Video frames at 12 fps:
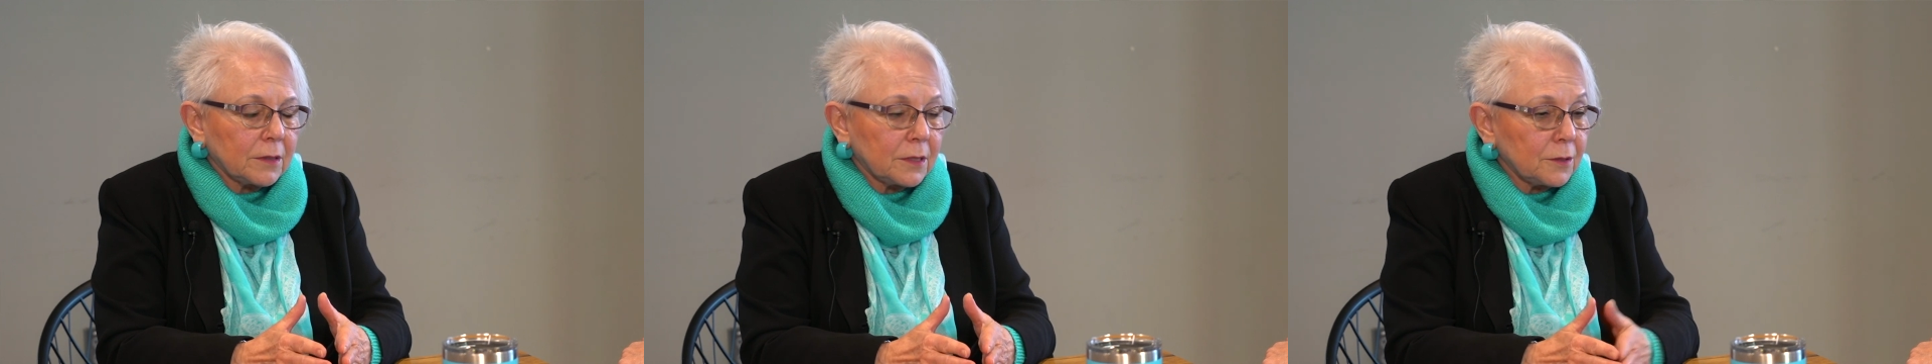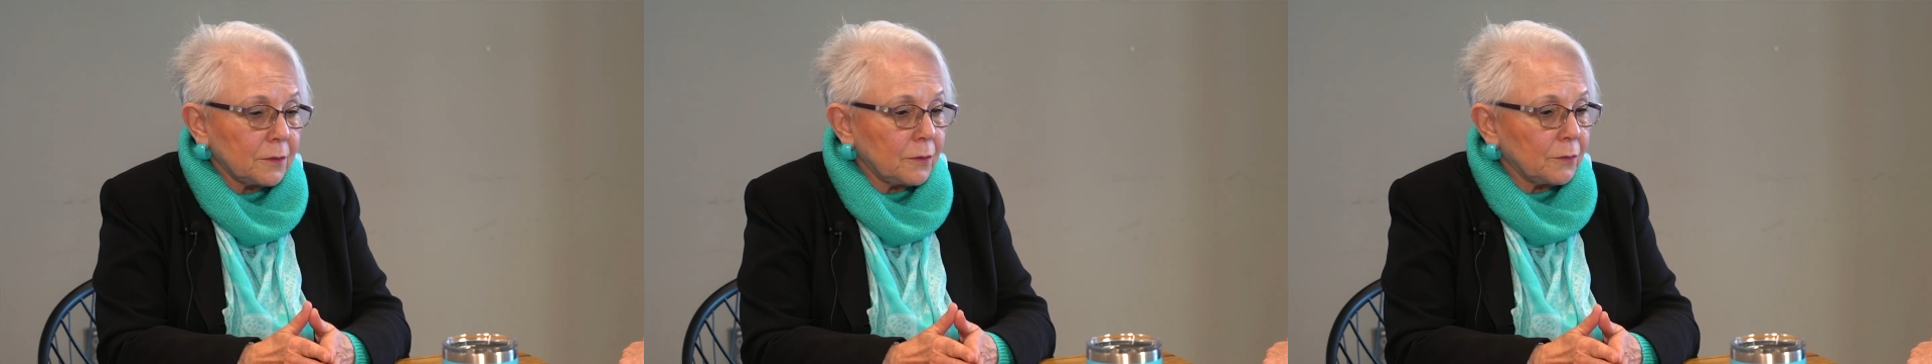
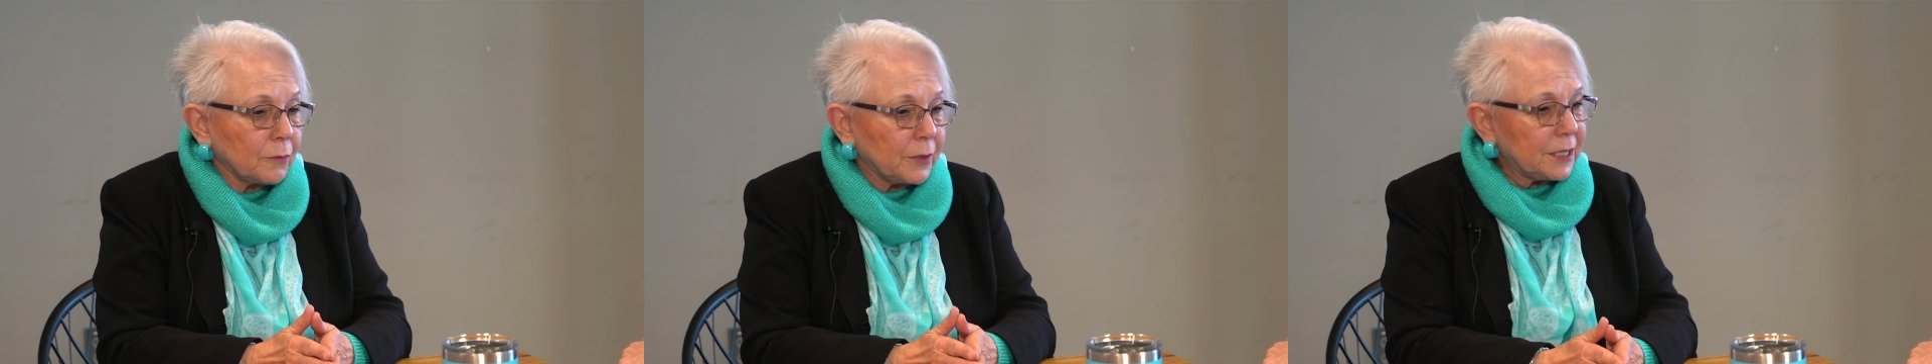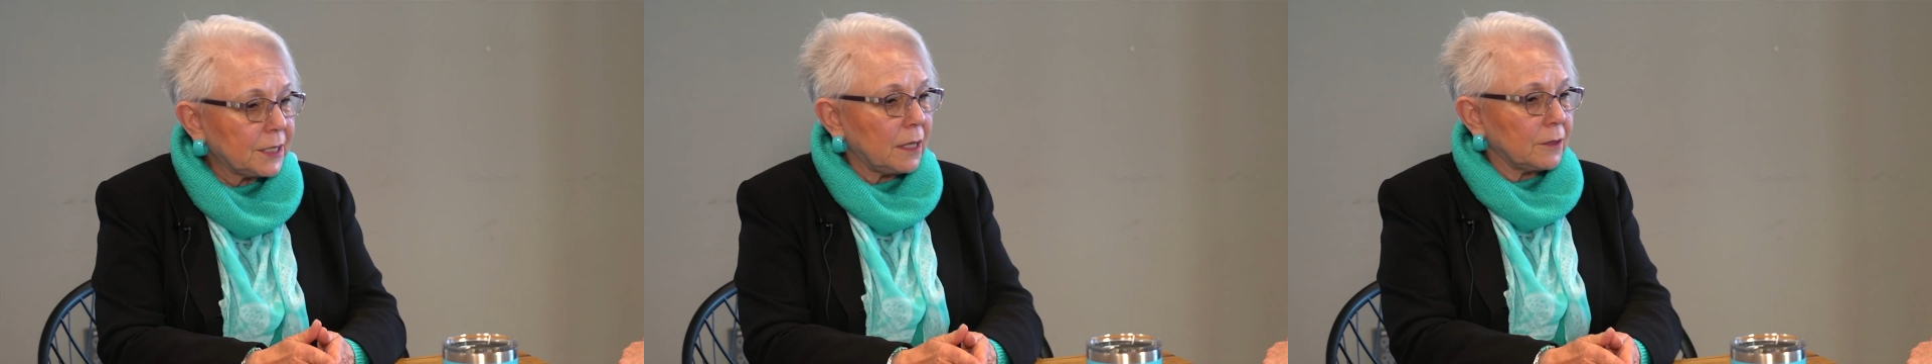to
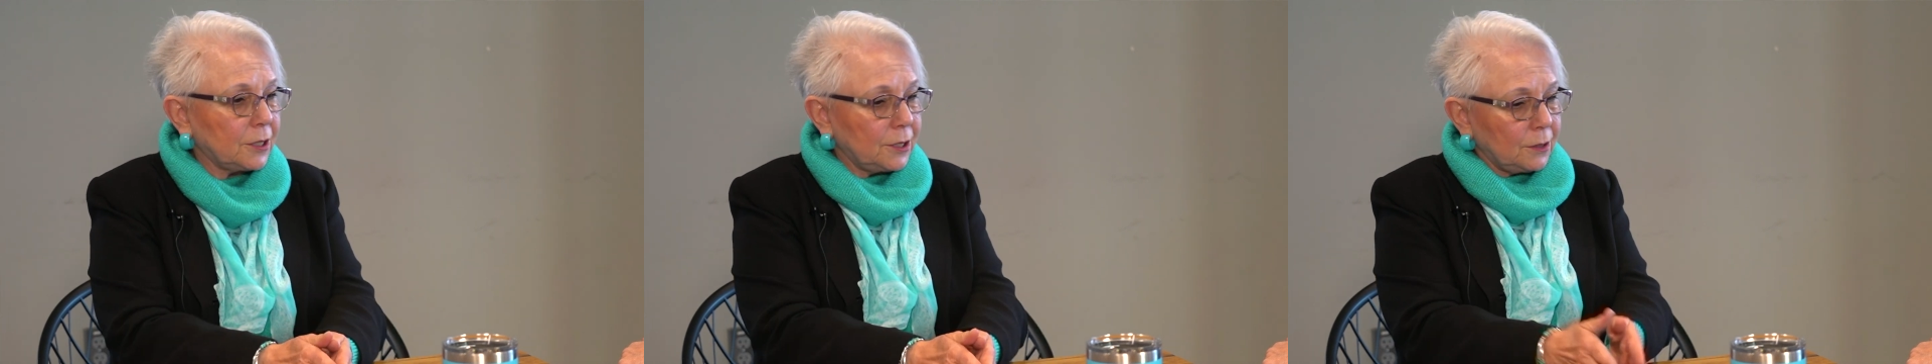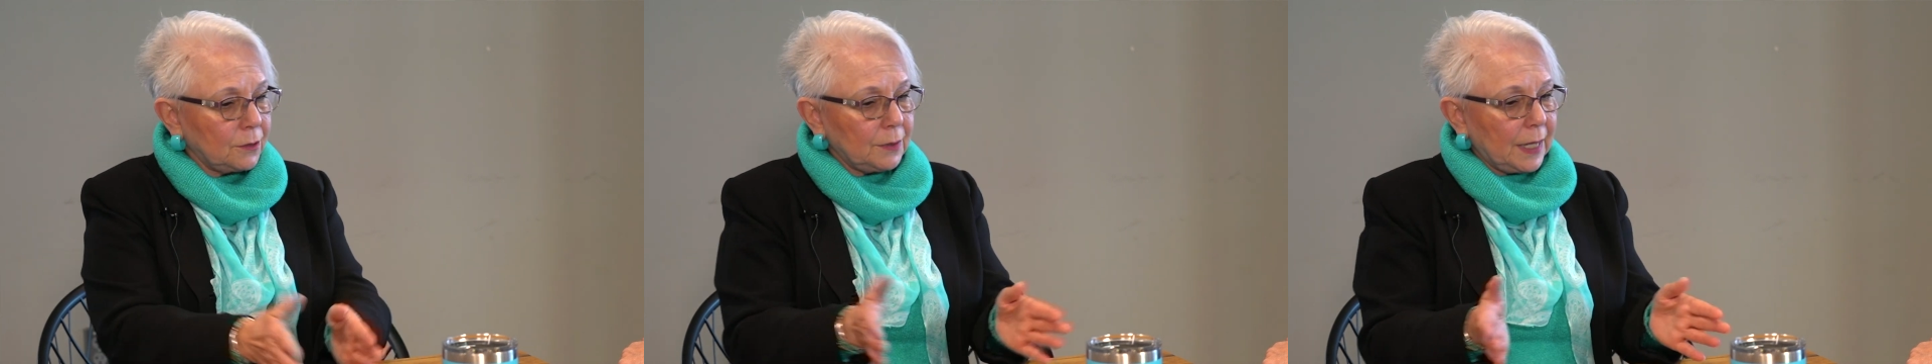reach out
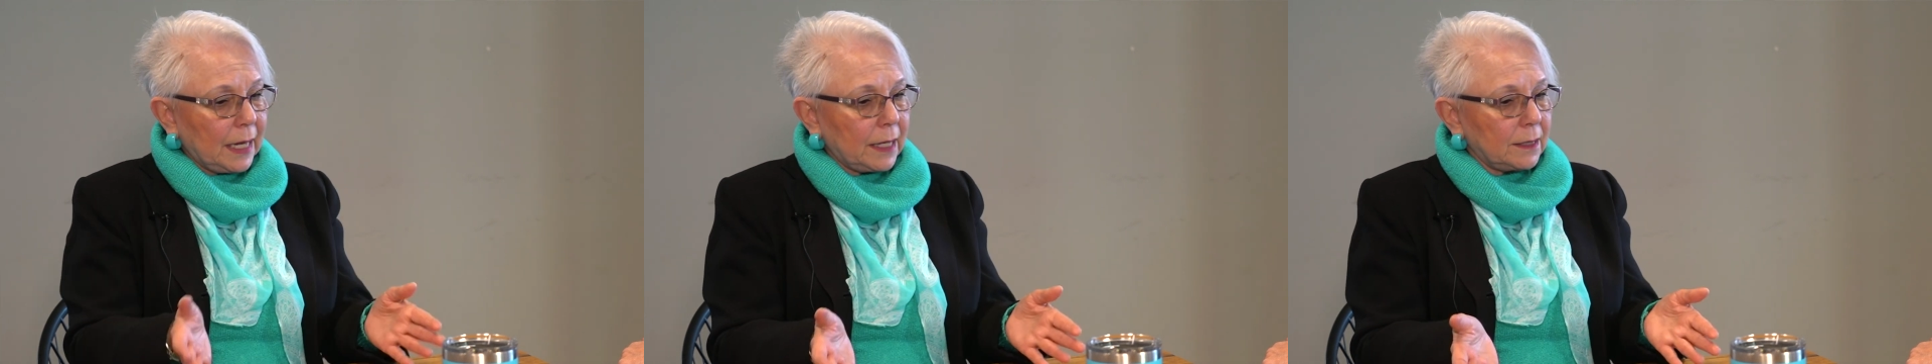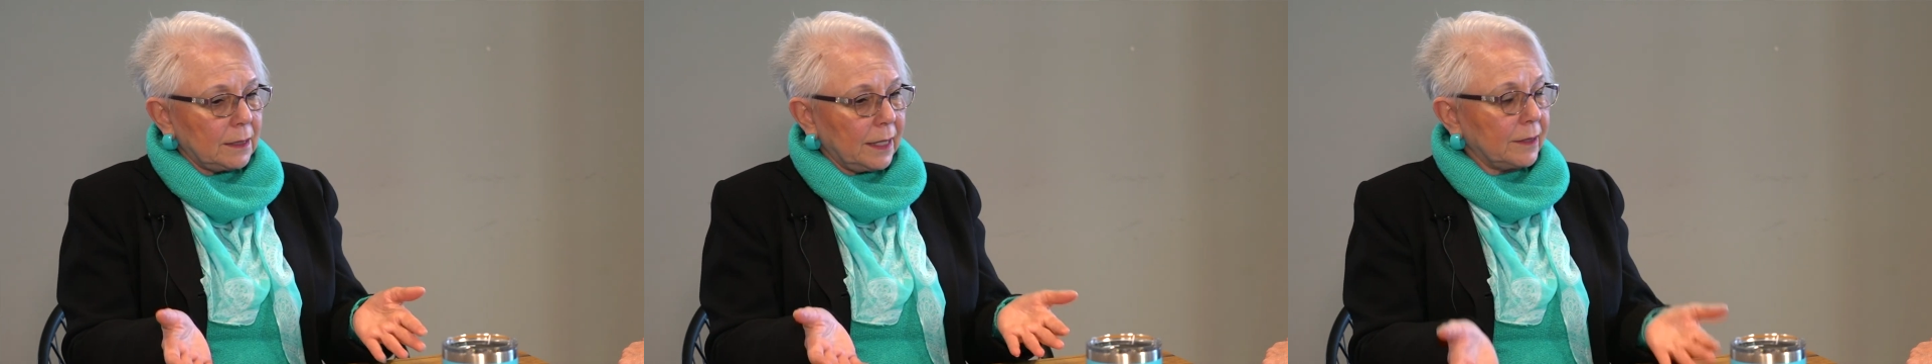to
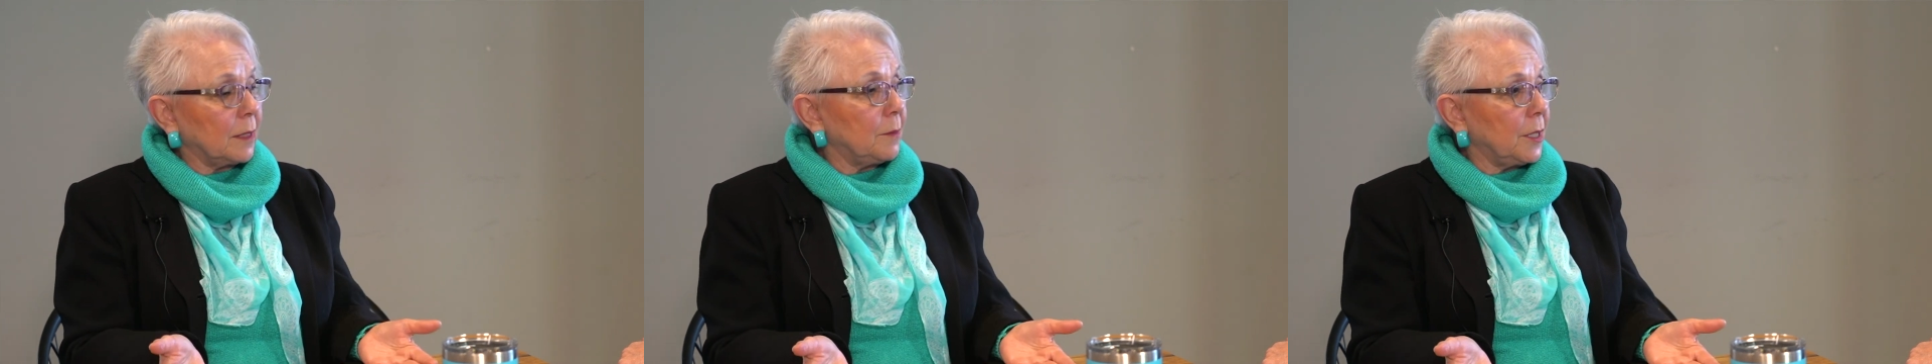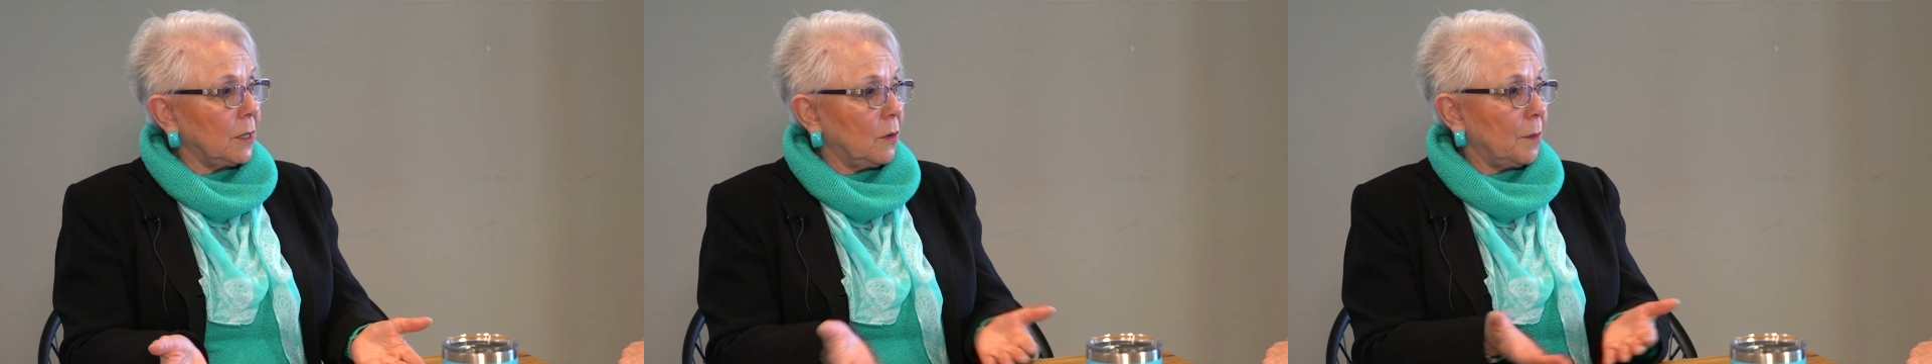and let
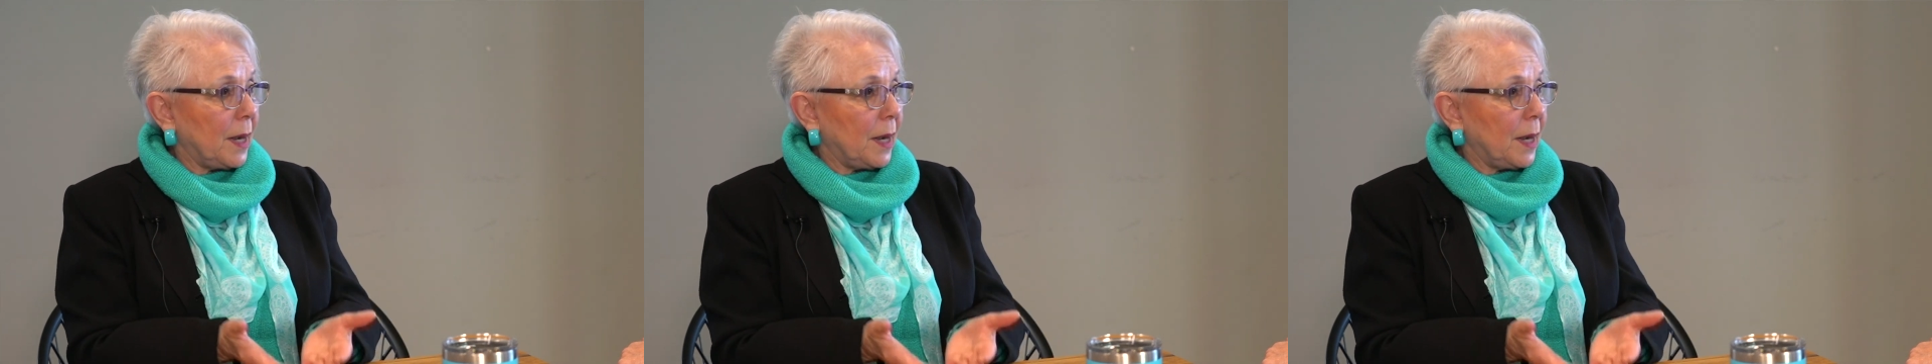them know